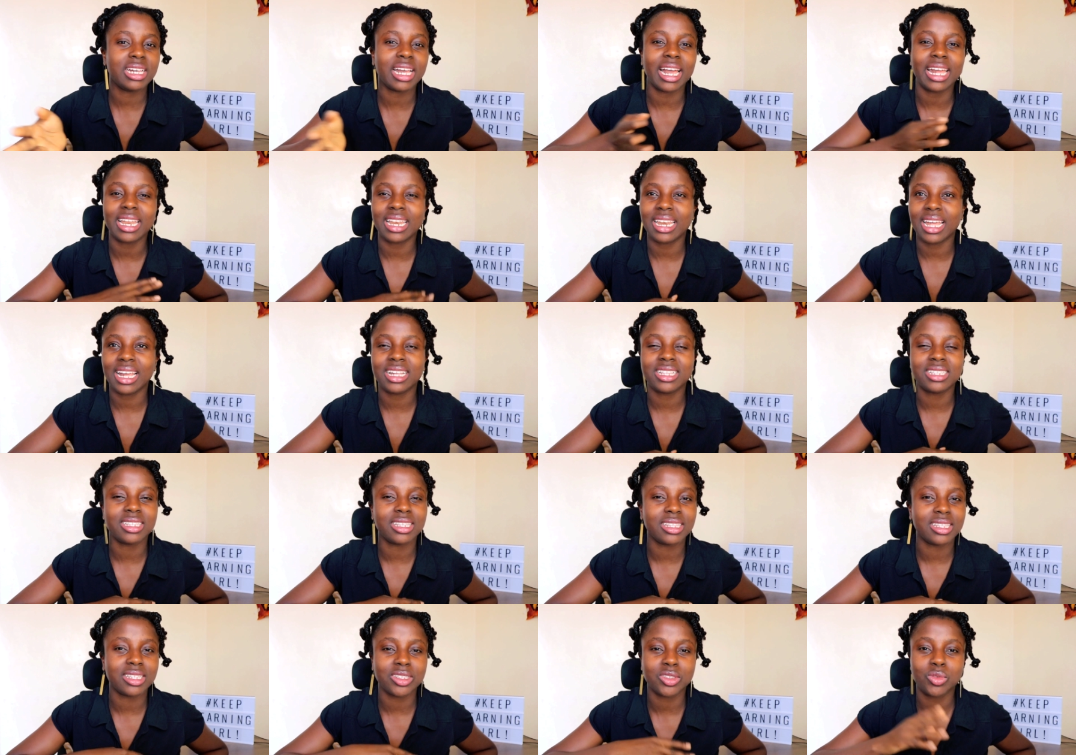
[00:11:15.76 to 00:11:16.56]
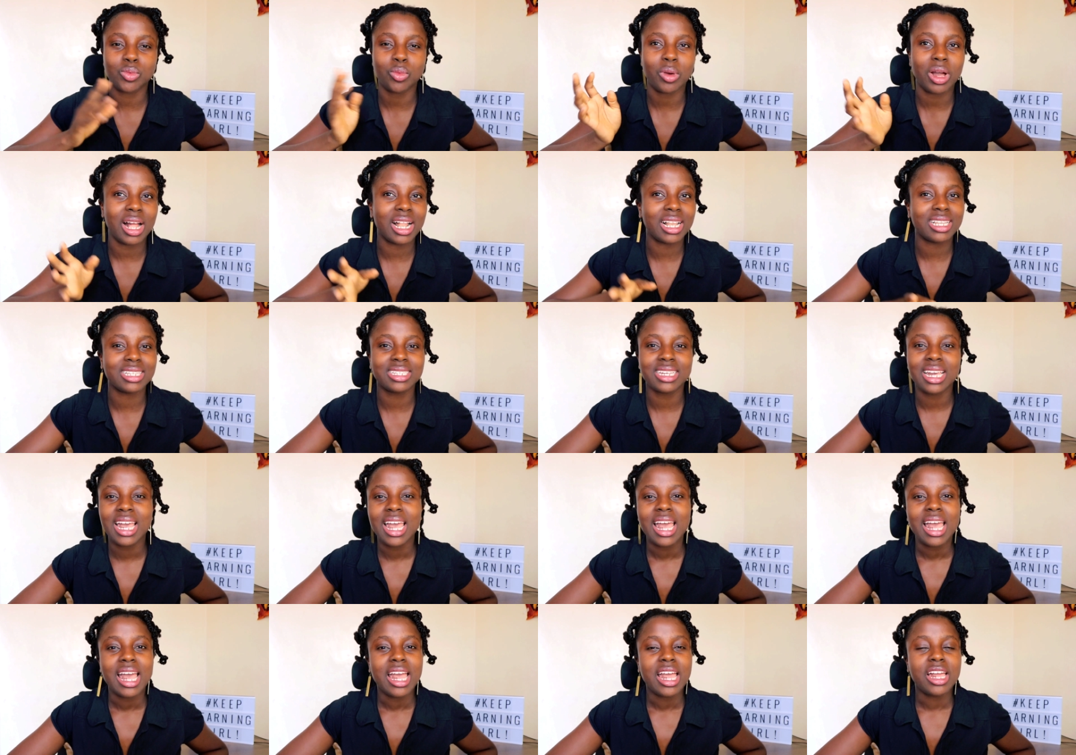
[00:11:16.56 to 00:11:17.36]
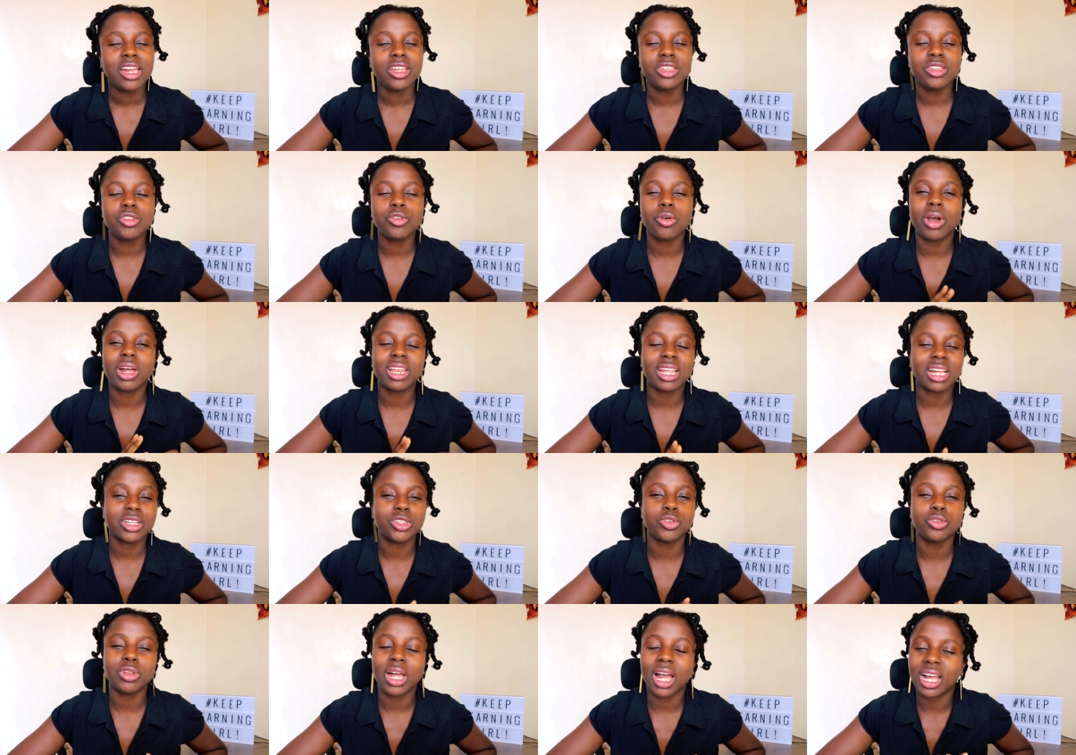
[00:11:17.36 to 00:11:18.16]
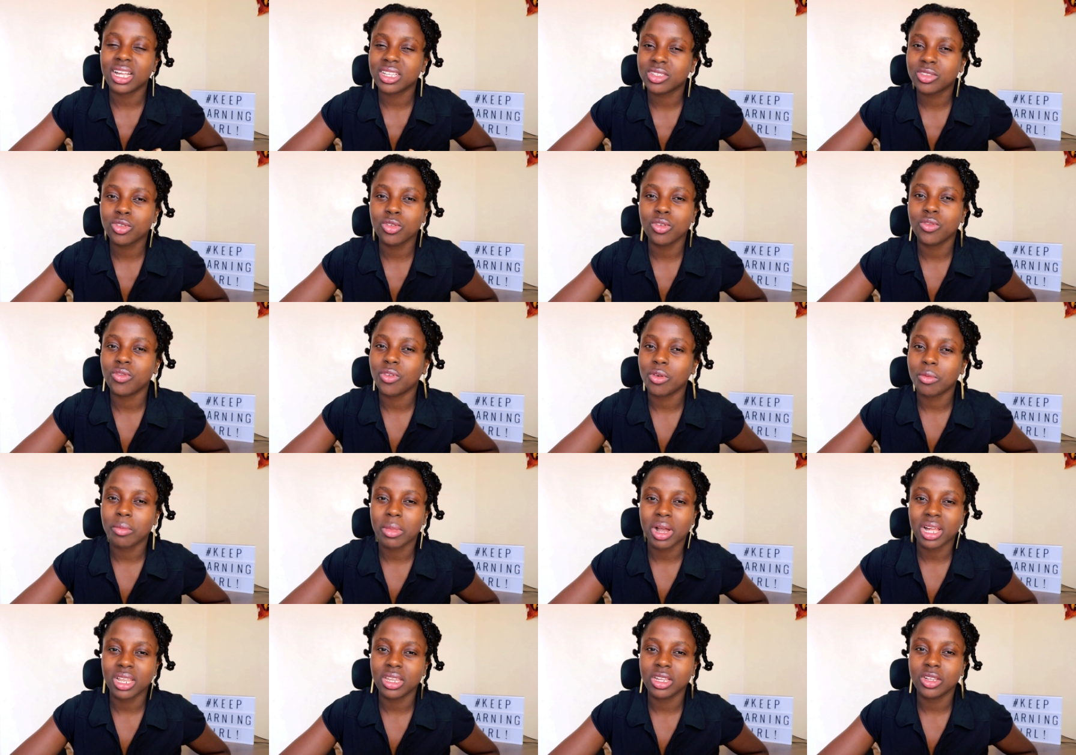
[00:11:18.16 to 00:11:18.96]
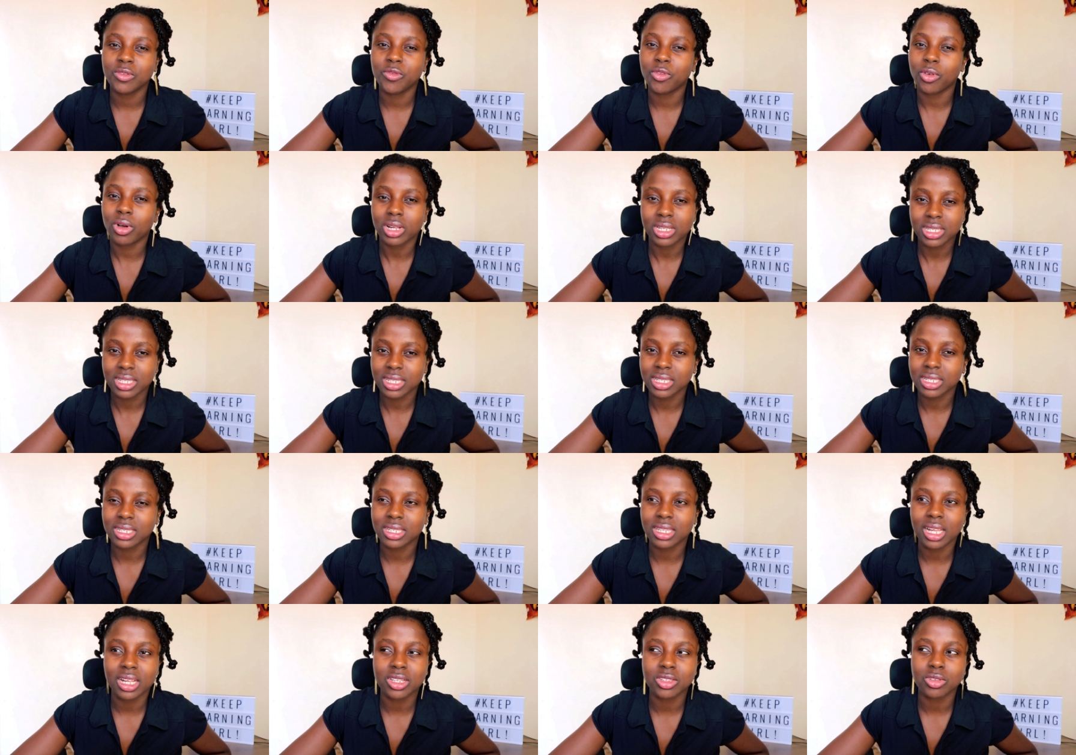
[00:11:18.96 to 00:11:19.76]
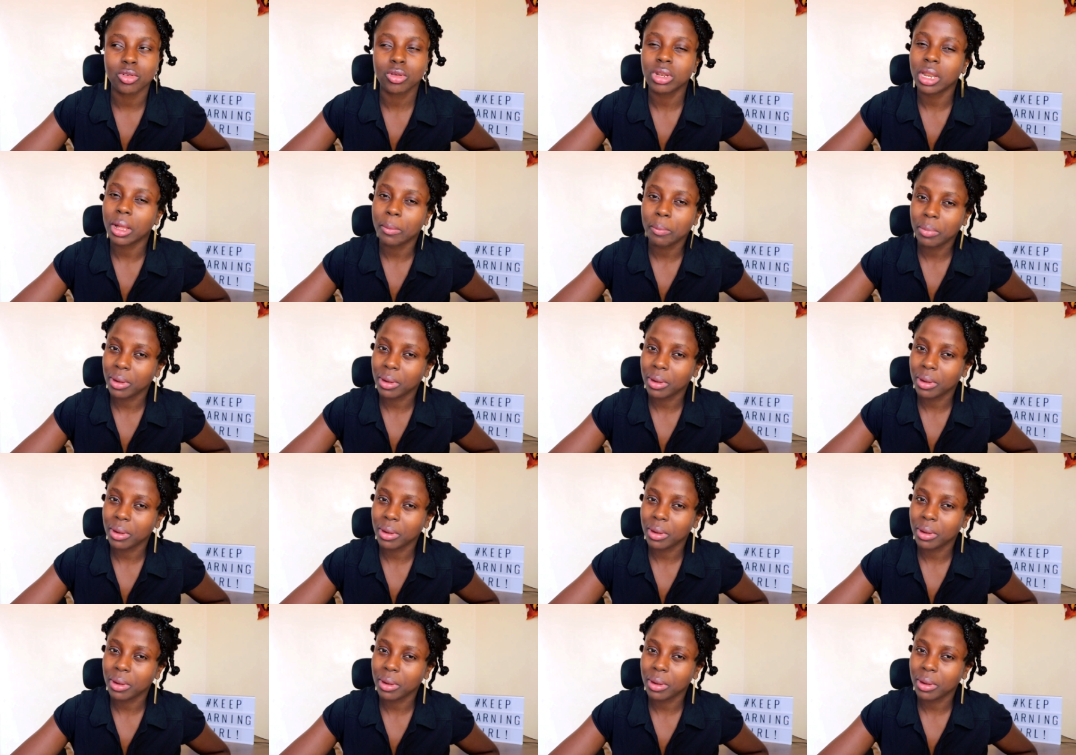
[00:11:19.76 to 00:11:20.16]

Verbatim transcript: guidelines in this world. No one should ask you for money for assistance on a